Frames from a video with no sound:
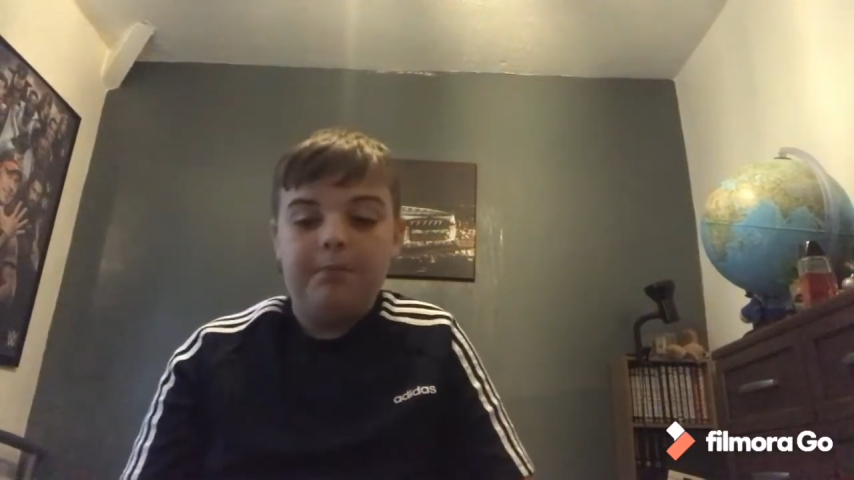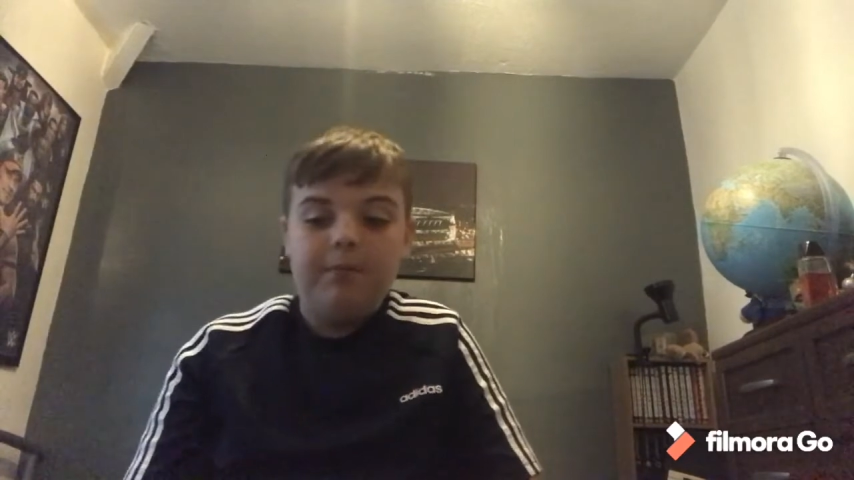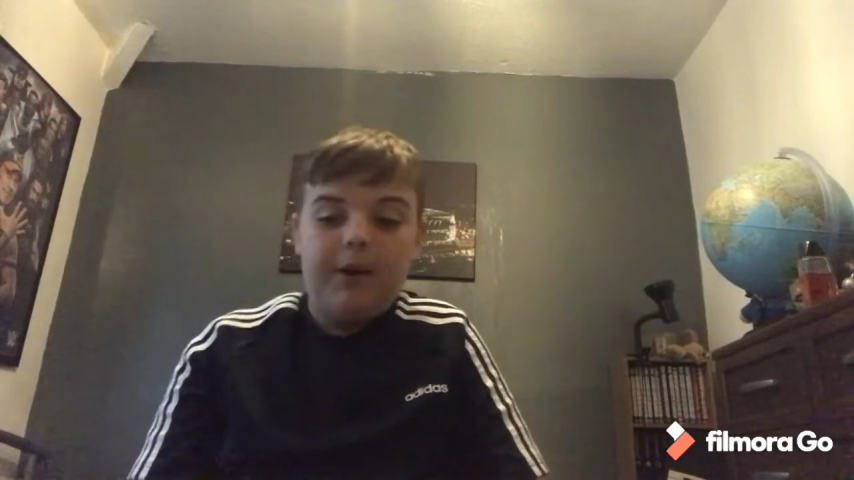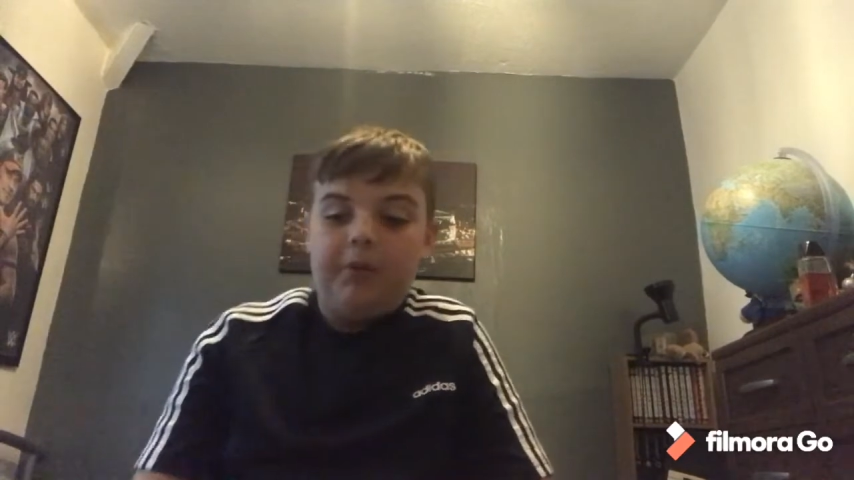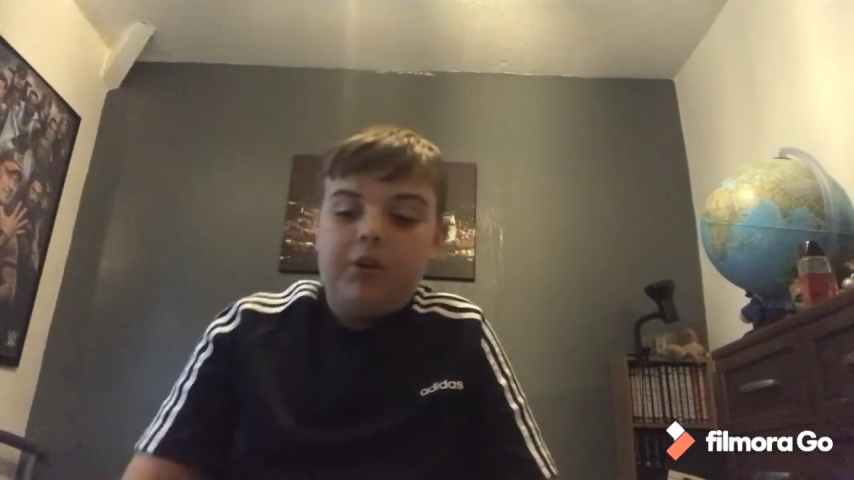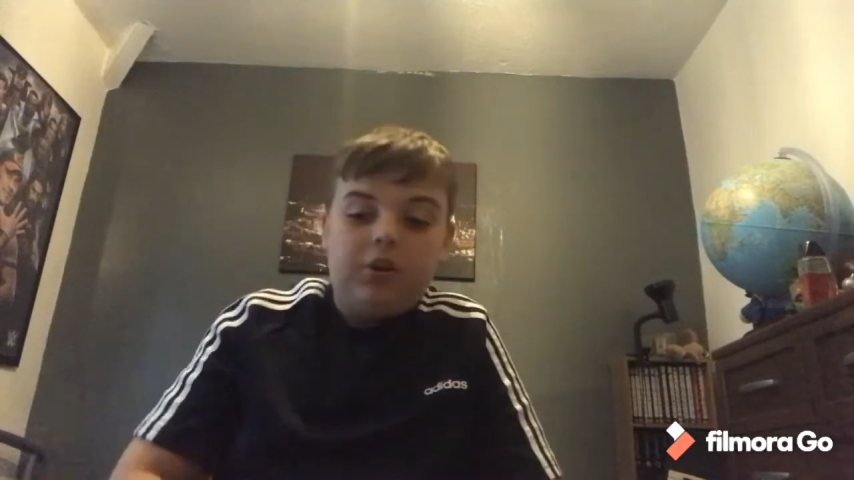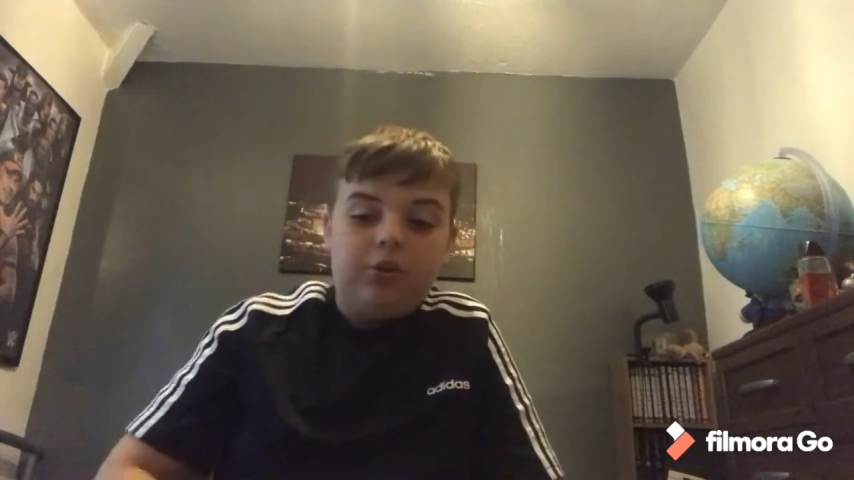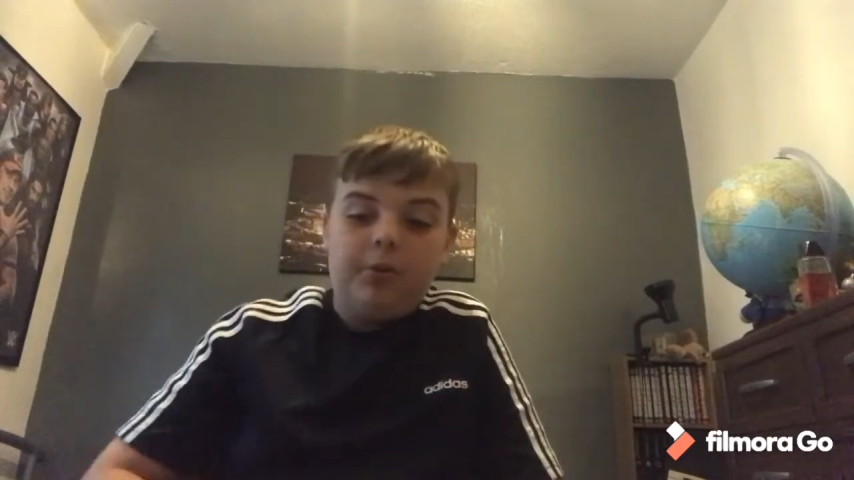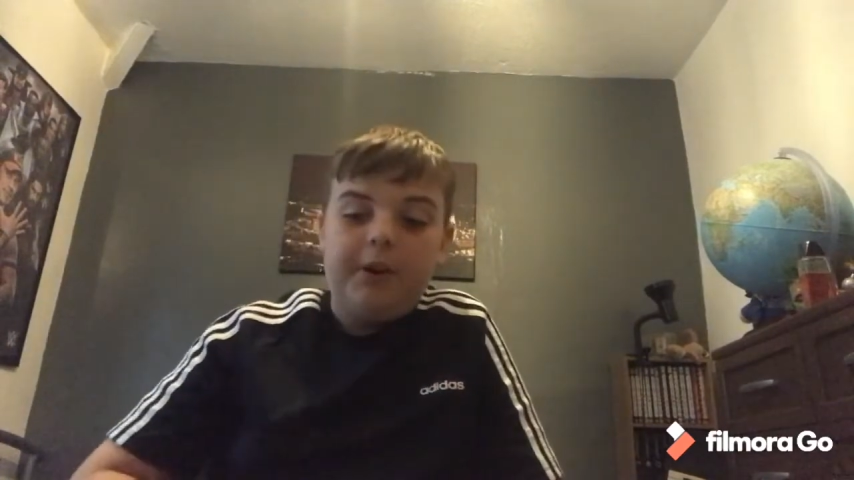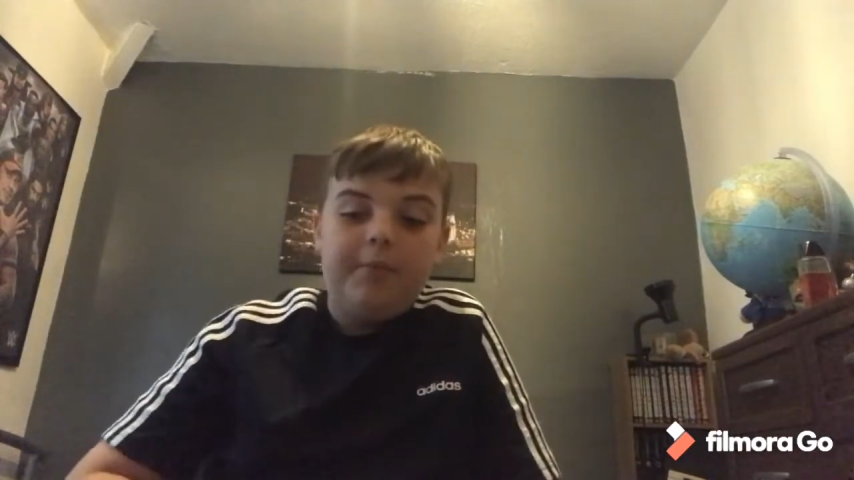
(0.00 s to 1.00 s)
I'm going to
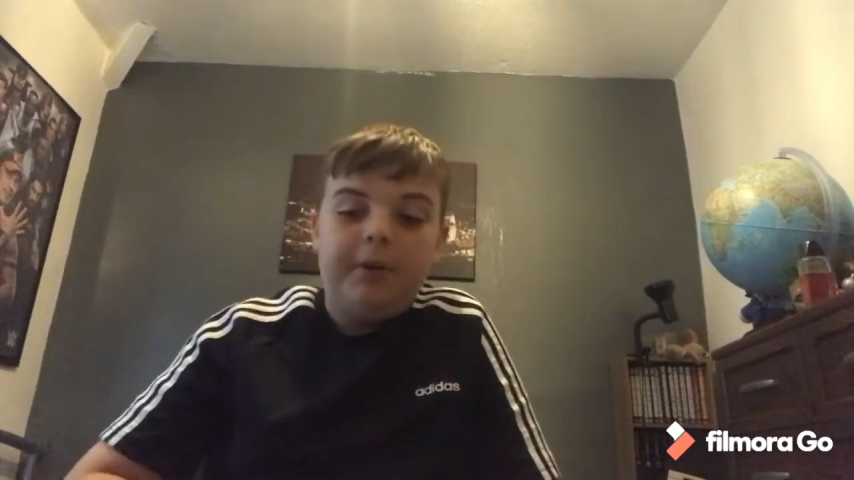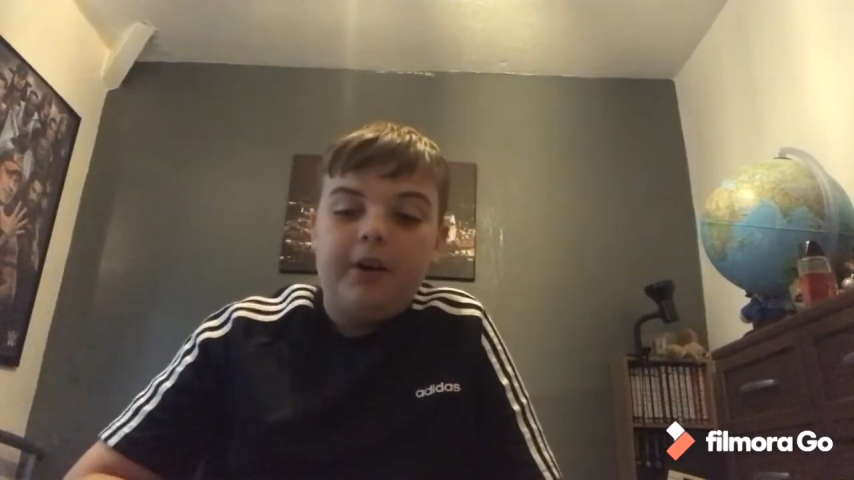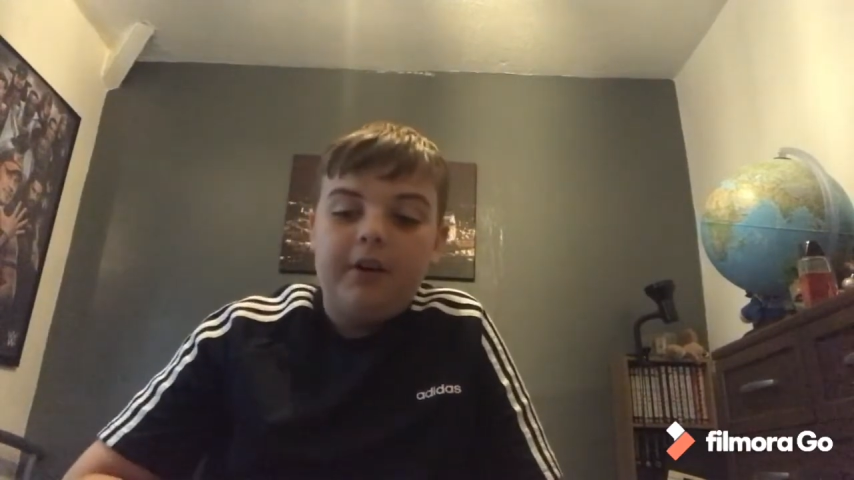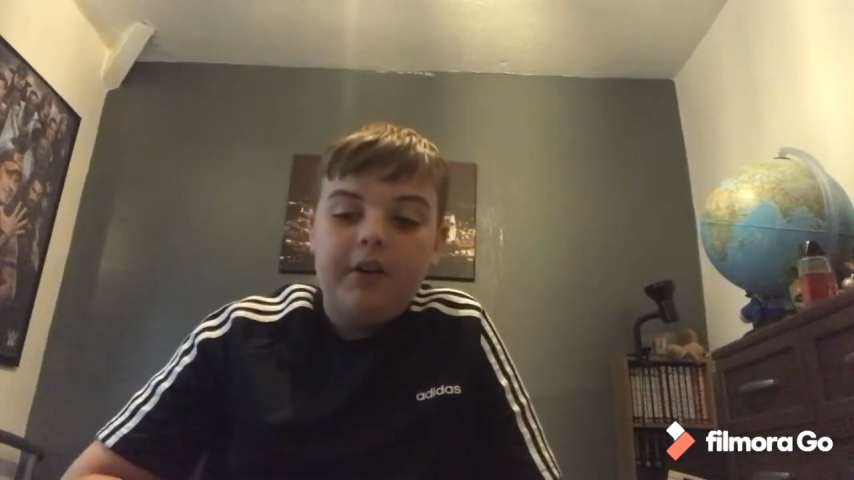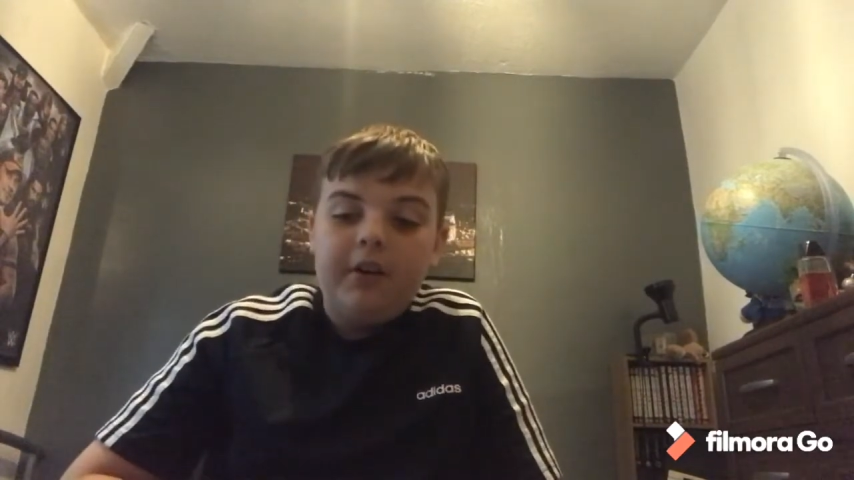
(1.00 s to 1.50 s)
do it, but